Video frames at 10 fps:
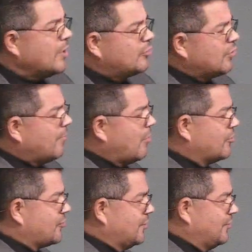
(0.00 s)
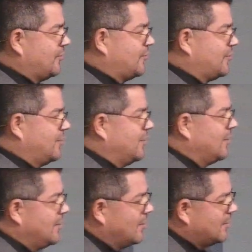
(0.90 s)
Going through the motions.
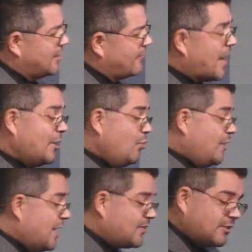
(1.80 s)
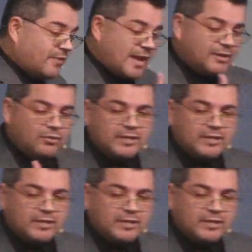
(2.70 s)
If I do this, if